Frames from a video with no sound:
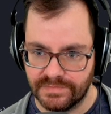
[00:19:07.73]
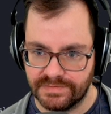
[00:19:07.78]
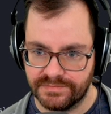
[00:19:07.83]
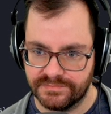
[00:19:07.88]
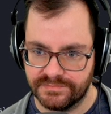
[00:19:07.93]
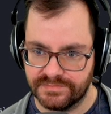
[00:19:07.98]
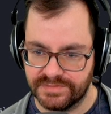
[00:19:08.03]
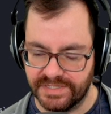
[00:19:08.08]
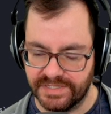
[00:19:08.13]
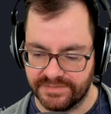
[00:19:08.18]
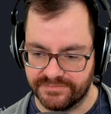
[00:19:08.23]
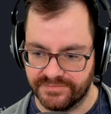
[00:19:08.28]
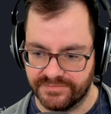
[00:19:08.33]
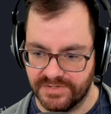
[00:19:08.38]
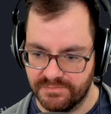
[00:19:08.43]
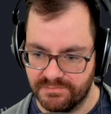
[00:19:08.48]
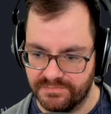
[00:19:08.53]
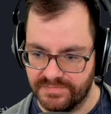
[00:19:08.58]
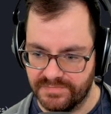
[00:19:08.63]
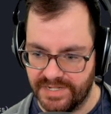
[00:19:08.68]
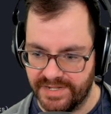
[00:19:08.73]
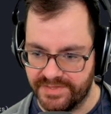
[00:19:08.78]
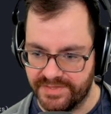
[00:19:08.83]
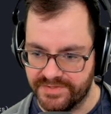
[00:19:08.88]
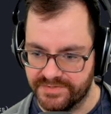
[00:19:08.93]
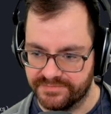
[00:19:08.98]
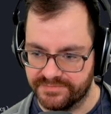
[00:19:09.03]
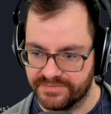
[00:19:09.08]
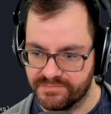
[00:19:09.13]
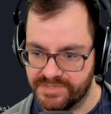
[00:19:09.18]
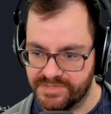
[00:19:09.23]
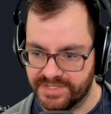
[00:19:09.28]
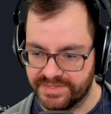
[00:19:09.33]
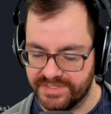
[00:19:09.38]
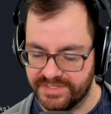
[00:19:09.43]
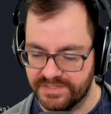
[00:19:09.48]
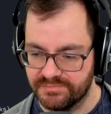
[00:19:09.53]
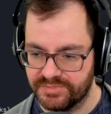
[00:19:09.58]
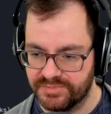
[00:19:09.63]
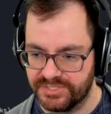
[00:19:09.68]
Like from either from like the
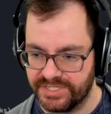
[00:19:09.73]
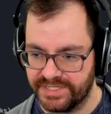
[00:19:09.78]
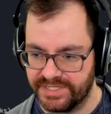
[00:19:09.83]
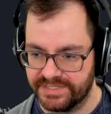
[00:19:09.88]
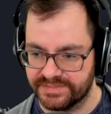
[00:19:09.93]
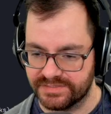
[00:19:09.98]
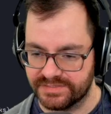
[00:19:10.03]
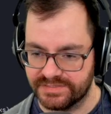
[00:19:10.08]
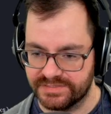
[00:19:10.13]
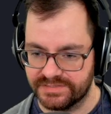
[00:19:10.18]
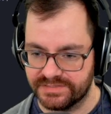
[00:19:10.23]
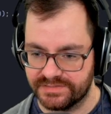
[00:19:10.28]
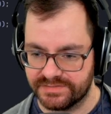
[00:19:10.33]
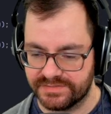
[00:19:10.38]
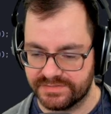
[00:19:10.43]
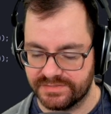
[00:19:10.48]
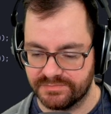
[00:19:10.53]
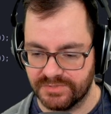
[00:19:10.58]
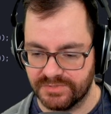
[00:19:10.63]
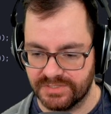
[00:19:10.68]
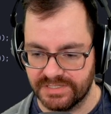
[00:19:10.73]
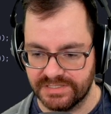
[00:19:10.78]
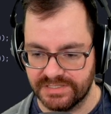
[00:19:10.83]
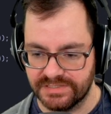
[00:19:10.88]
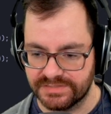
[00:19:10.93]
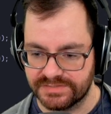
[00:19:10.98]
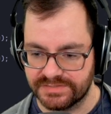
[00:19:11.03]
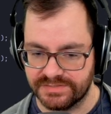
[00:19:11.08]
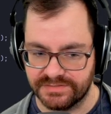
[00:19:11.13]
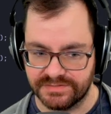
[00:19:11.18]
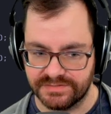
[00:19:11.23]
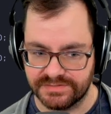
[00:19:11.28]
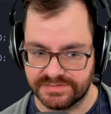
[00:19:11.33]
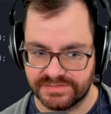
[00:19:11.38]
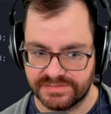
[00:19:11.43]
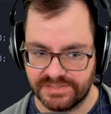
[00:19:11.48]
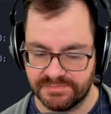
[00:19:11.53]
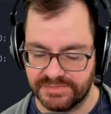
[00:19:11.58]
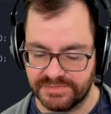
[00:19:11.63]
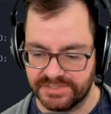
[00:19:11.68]
input handler or somewhere else, and there's
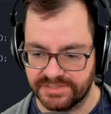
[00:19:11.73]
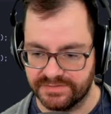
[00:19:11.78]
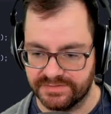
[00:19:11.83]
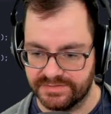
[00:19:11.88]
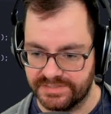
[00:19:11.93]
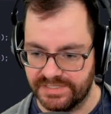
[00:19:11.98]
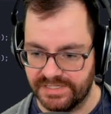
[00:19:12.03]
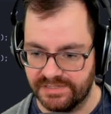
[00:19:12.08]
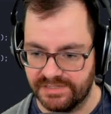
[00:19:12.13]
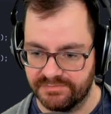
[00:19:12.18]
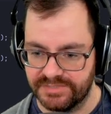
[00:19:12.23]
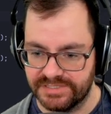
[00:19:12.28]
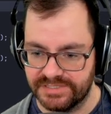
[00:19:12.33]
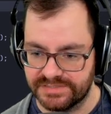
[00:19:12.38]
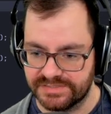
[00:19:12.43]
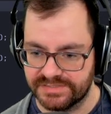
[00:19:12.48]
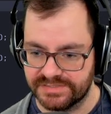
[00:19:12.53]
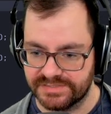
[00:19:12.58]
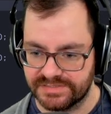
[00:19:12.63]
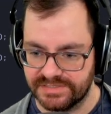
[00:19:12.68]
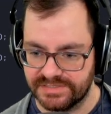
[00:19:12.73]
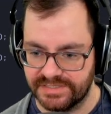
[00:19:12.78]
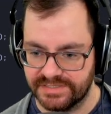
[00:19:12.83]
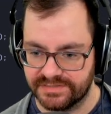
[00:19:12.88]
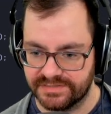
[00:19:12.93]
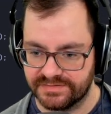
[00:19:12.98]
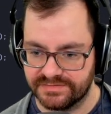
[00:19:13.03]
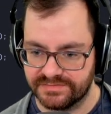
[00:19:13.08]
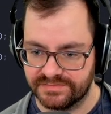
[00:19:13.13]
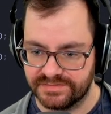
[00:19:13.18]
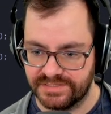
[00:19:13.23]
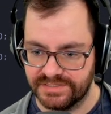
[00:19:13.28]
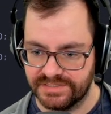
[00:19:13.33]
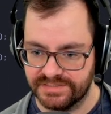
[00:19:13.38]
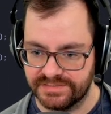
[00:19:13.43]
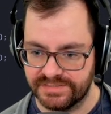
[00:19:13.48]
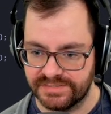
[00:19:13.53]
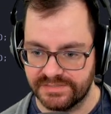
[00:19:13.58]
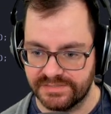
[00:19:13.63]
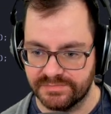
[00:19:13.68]
something going on, but it's just like
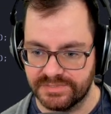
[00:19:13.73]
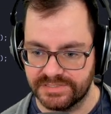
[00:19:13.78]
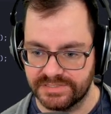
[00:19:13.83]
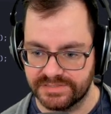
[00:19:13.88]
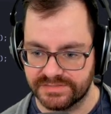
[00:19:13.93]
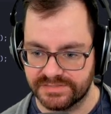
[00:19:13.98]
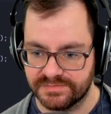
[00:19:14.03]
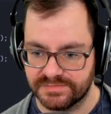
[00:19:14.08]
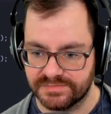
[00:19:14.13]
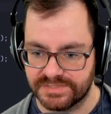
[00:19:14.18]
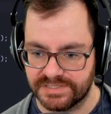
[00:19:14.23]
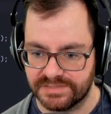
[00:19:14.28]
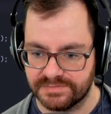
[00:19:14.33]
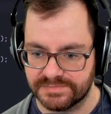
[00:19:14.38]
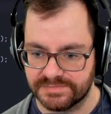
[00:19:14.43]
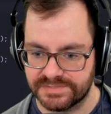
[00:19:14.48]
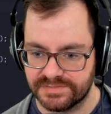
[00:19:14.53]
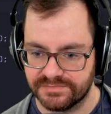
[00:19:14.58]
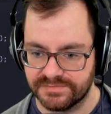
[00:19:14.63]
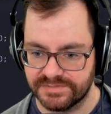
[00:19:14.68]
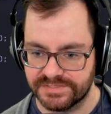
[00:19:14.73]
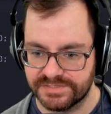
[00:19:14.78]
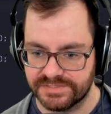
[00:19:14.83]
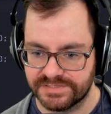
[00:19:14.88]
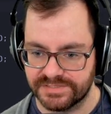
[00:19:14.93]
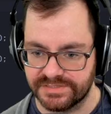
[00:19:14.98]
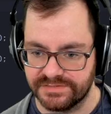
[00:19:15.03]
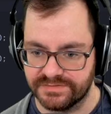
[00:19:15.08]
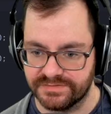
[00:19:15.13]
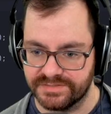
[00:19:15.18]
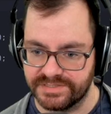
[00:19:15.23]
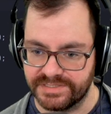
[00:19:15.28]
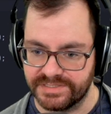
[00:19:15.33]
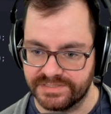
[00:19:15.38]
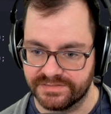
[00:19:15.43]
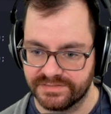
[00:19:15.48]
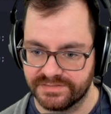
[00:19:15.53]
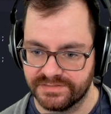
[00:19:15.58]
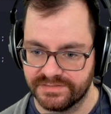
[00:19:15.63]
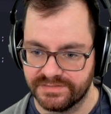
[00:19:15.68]
hard to debug sometimes, so we're just ignoring it.
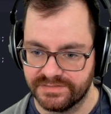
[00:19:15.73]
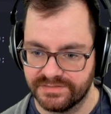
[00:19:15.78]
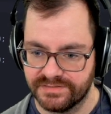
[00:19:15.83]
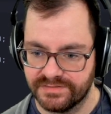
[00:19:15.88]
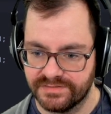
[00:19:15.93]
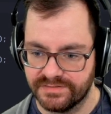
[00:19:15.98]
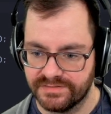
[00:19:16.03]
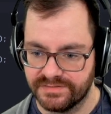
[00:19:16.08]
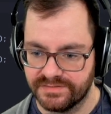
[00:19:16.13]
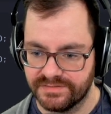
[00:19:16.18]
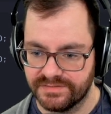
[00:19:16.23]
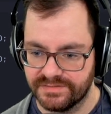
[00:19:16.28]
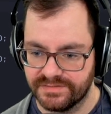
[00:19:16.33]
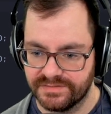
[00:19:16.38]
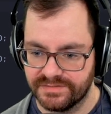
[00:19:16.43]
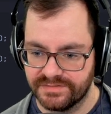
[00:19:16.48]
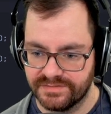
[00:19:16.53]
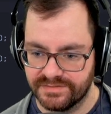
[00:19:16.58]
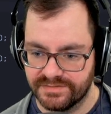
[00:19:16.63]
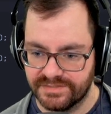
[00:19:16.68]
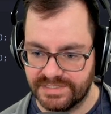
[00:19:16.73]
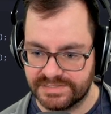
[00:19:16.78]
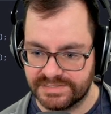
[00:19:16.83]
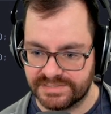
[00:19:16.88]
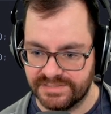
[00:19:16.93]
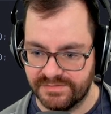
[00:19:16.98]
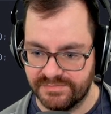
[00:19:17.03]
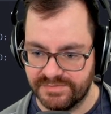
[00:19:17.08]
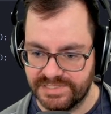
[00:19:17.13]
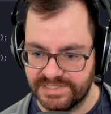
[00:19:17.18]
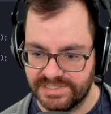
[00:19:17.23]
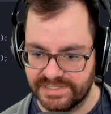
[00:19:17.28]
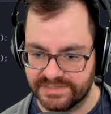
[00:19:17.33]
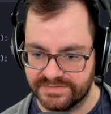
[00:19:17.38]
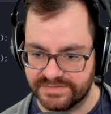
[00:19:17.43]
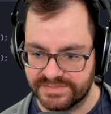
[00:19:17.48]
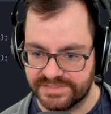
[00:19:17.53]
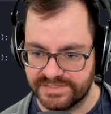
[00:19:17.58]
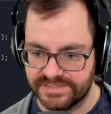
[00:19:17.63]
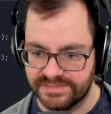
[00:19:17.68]
That's going to be like a
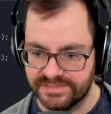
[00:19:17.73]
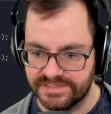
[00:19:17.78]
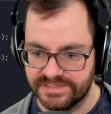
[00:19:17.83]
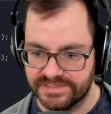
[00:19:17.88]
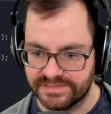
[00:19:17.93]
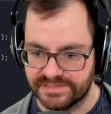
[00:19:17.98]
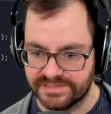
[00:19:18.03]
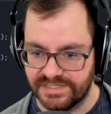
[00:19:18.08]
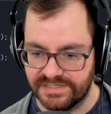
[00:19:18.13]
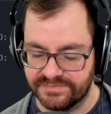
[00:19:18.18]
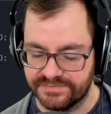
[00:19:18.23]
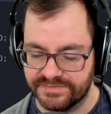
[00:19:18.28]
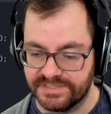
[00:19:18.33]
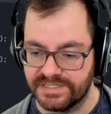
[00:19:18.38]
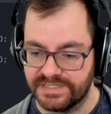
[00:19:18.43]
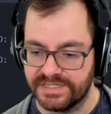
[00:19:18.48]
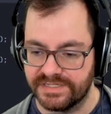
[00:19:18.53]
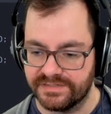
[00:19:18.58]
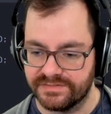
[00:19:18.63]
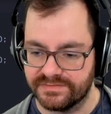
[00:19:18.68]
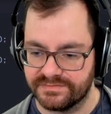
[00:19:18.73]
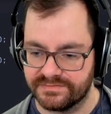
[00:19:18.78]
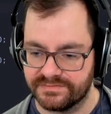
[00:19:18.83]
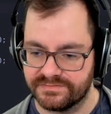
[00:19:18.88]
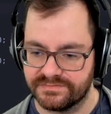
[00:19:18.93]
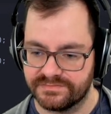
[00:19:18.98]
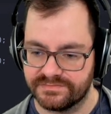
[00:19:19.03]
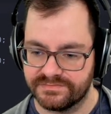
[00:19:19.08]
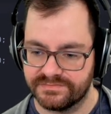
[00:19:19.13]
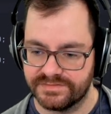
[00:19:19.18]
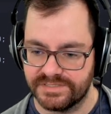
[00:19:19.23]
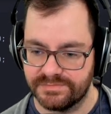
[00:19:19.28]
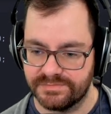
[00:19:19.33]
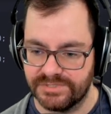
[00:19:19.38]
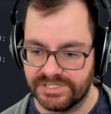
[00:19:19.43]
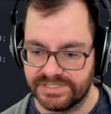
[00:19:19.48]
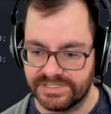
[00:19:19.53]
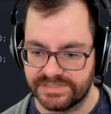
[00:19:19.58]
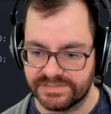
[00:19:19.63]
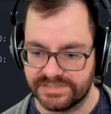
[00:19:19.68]
serious offline
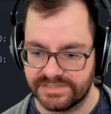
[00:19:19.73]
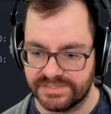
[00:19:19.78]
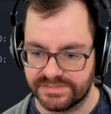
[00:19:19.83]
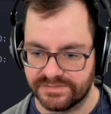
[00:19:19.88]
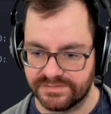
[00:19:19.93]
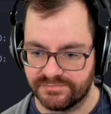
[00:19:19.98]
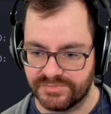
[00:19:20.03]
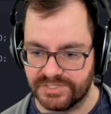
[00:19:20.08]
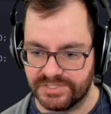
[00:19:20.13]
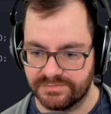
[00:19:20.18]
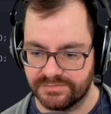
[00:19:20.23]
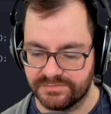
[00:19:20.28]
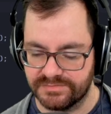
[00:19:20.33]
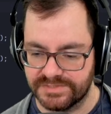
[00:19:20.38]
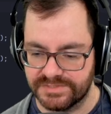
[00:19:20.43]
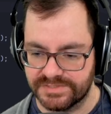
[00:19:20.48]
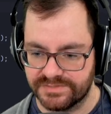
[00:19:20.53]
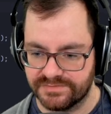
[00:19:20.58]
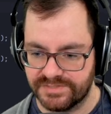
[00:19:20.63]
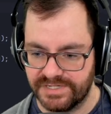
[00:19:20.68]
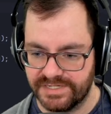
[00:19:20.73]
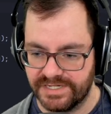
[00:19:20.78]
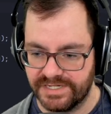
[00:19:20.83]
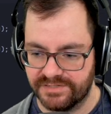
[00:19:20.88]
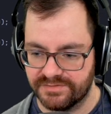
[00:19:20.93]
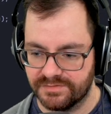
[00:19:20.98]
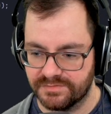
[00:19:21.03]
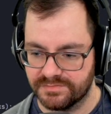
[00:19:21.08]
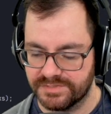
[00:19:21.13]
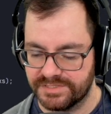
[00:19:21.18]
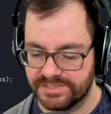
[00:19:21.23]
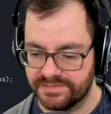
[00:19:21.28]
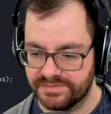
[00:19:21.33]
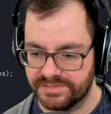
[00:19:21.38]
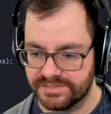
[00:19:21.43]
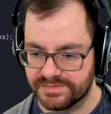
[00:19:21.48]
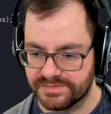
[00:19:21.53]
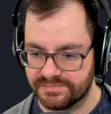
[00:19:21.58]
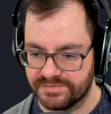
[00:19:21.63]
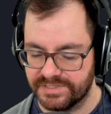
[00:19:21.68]
debugging session probably. So right now what we're doing
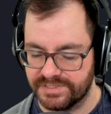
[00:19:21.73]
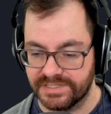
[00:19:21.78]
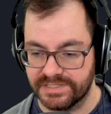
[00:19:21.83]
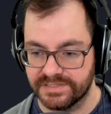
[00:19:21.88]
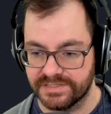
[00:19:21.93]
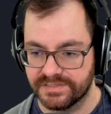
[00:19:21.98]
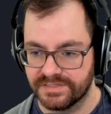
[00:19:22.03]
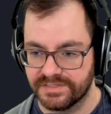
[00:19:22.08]
is we're